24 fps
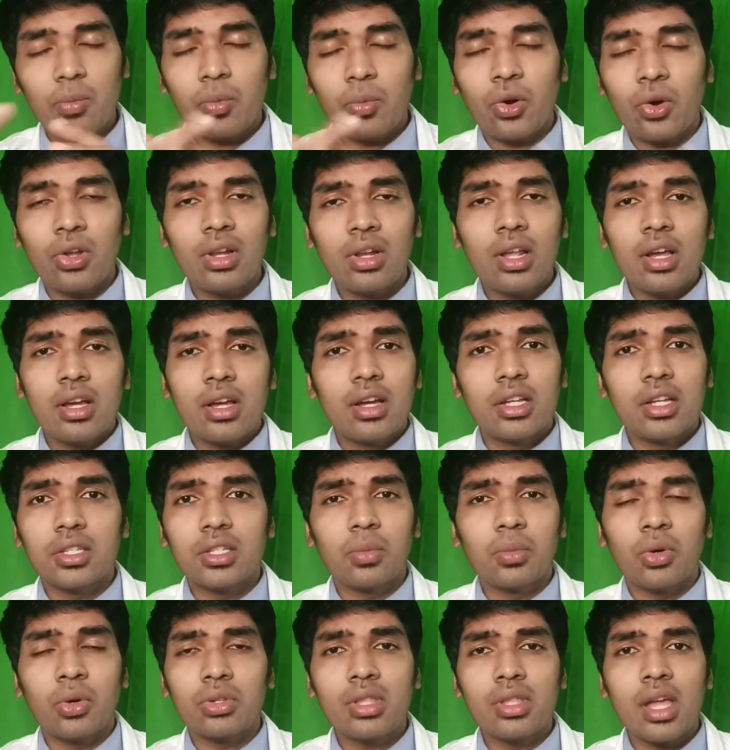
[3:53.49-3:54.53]
Paul is
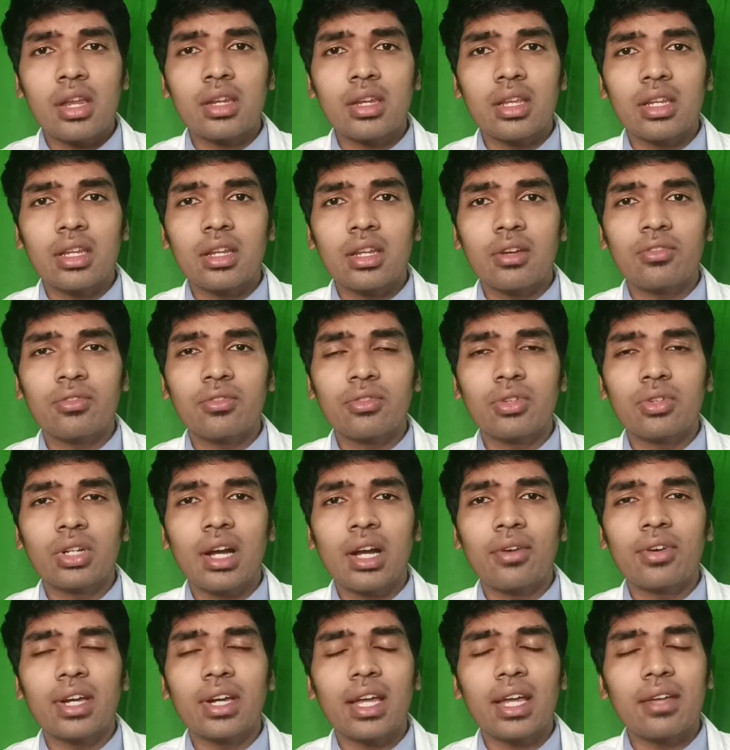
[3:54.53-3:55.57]
more than enough to
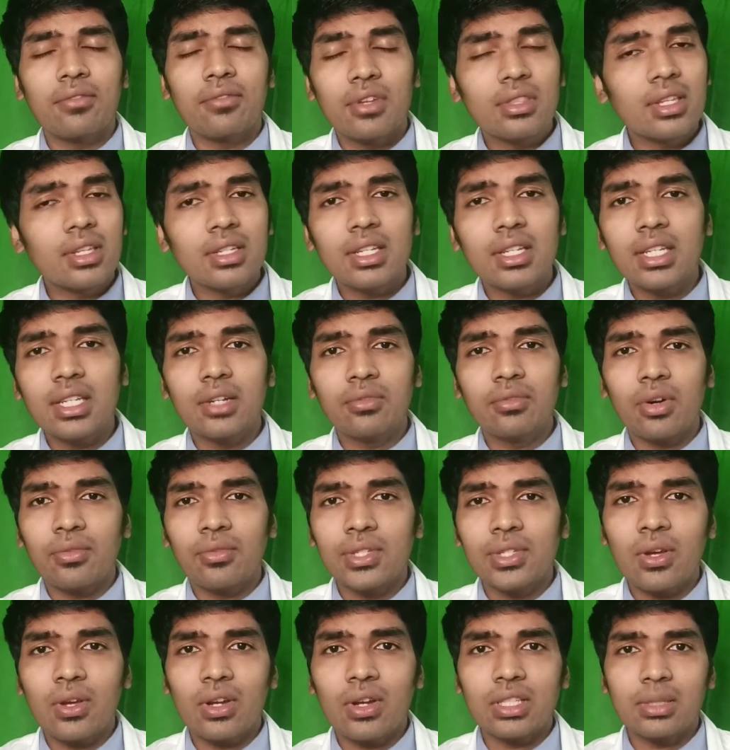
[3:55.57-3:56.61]
cover everything needed for
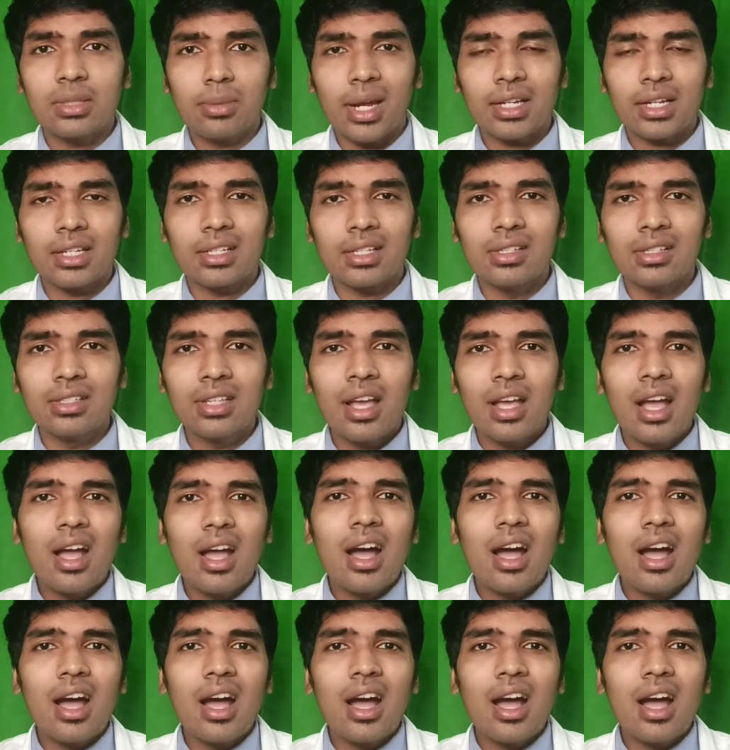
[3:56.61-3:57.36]
physiology practicals.